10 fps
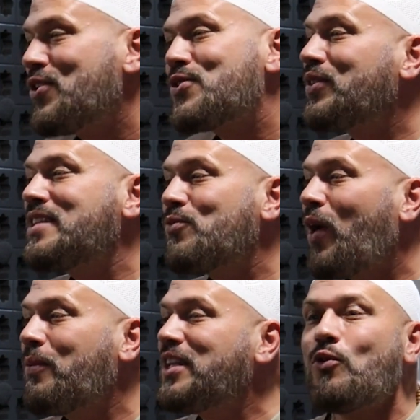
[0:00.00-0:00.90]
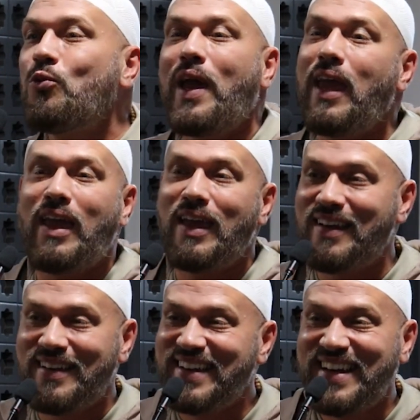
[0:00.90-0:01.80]
So this is why we don't weigh.
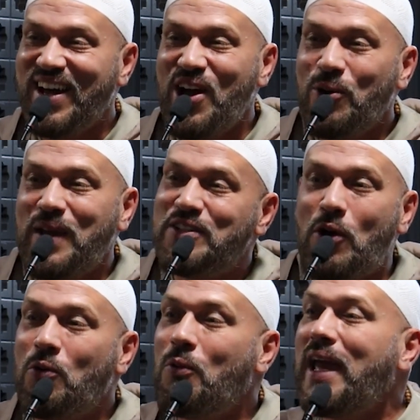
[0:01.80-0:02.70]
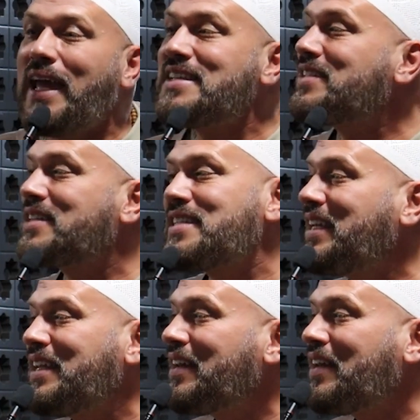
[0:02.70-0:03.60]
We don't weigh
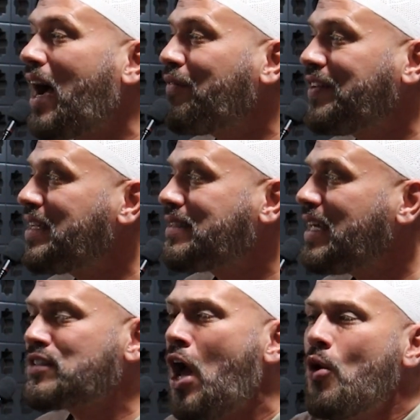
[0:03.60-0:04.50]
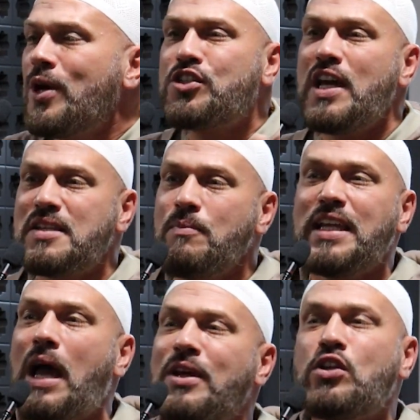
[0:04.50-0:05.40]
succeeding in life in these things, which doesn't
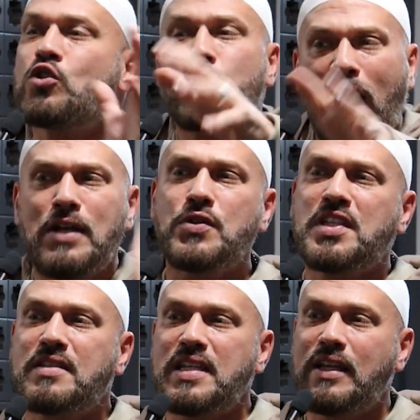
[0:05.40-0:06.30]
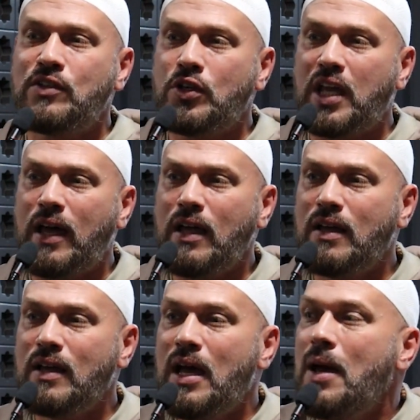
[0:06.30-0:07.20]
mean that we don't try to succeed in dunya,
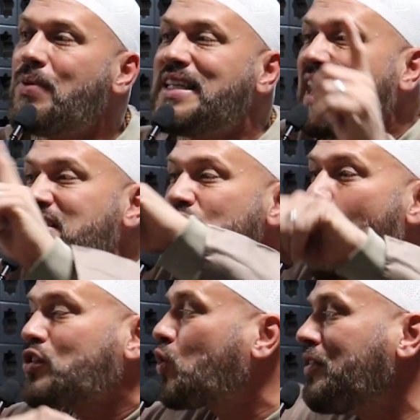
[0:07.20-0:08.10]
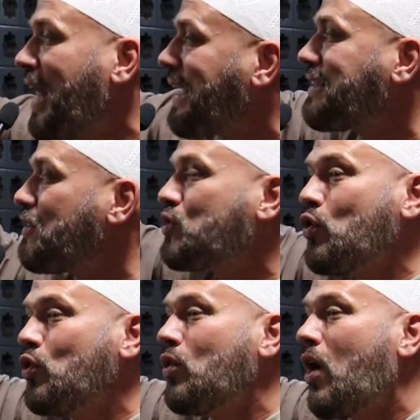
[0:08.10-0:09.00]
but that's not connected
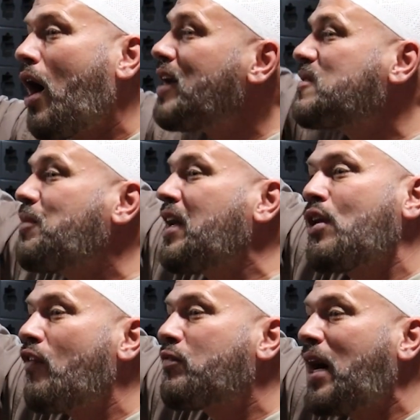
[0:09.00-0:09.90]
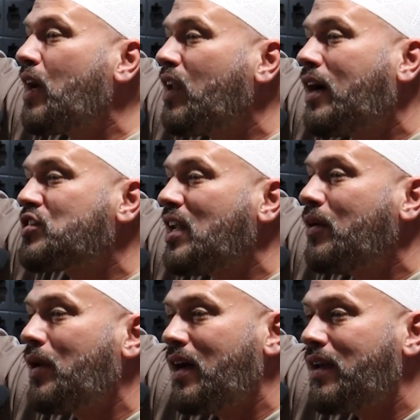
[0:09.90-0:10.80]
to us being loved by Allah
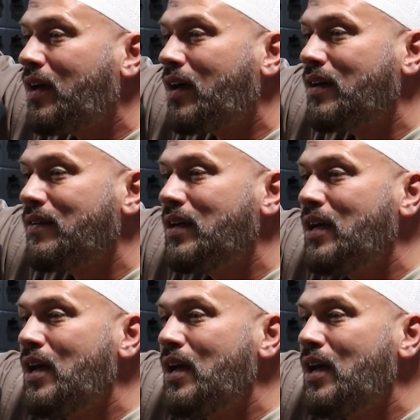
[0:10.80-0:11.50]
Jalla